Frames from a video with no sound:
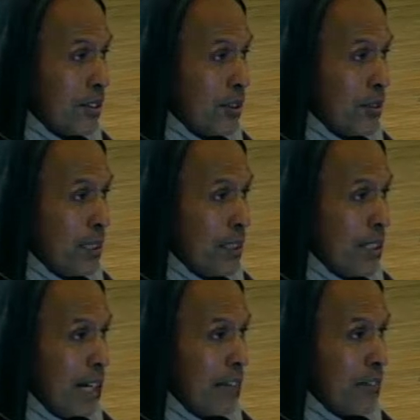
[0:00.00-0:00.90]
So
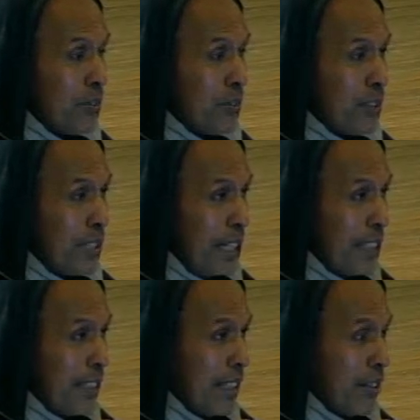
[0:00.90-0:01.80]
one have to
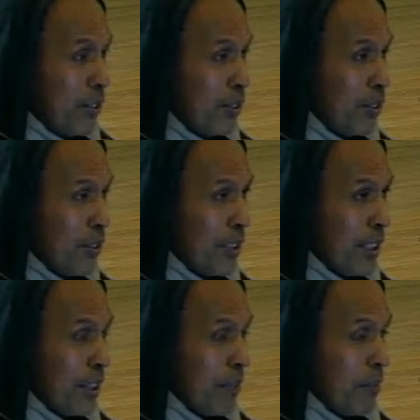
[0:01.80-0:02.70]
take that whole
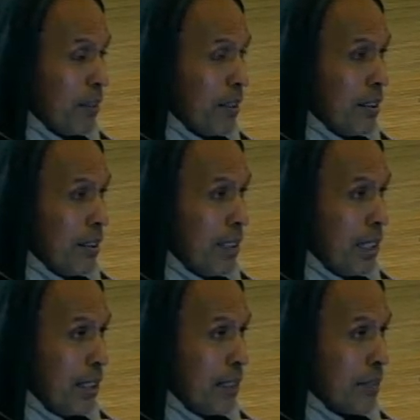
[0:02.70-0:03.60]
thing,
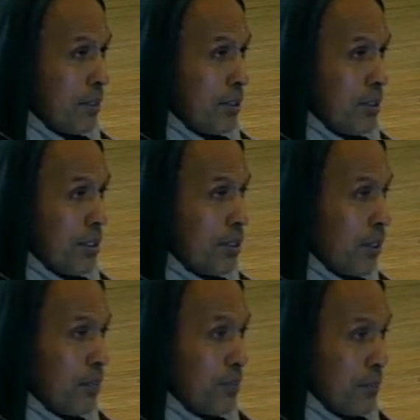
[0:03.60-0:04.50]
and the result
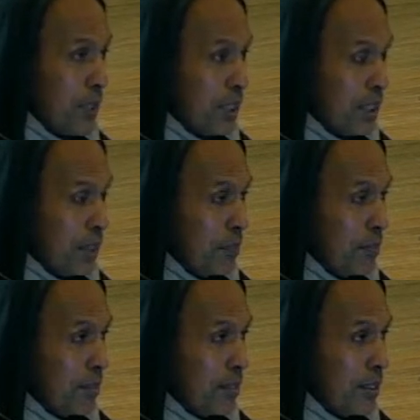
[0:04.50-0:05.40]
is up to Krishna.
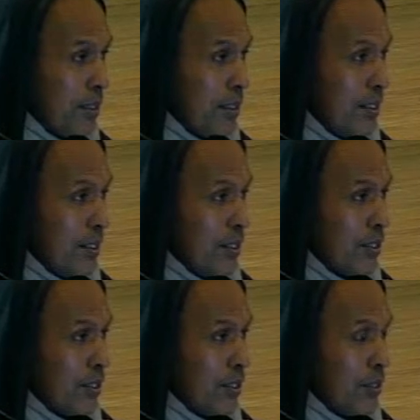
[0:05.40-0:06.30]

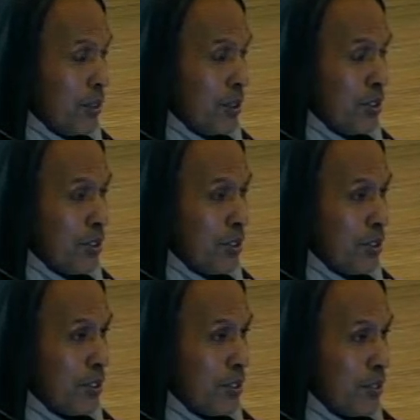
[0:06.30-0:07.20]
So
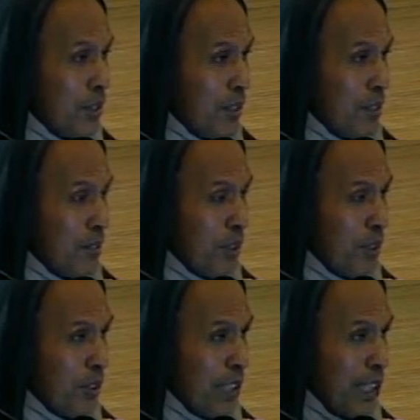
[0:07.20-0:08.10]
we
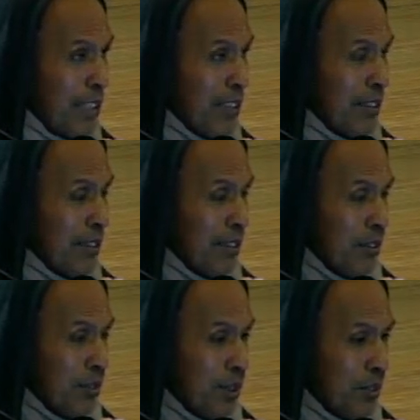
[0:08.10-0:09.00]
connect,
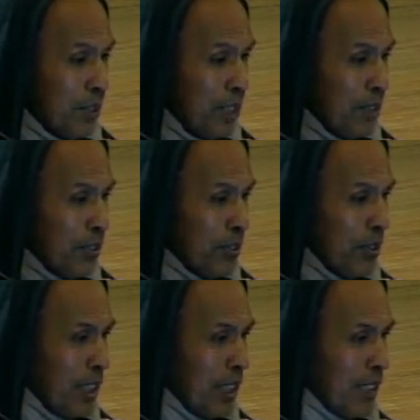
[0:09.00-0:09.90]
we're trying to
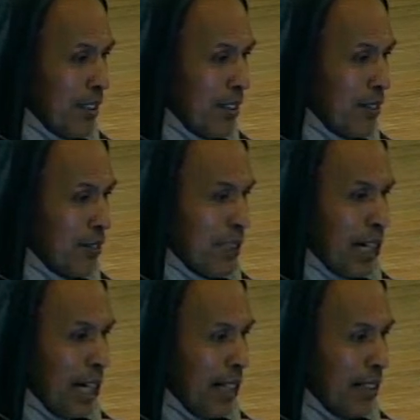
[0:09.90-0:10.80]
connect
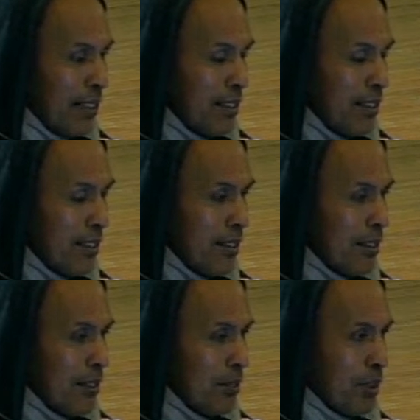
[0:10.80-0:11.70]
regardless
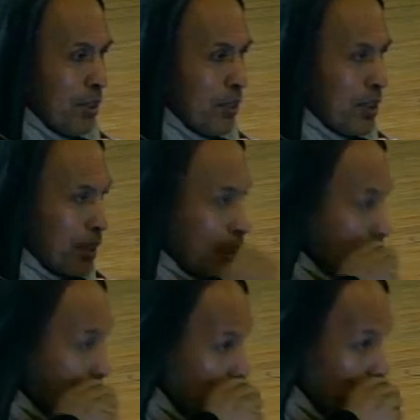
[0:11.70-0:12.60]
with
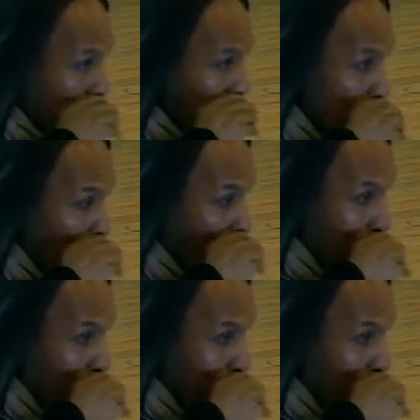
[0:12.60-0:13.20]
Krishna's purpose.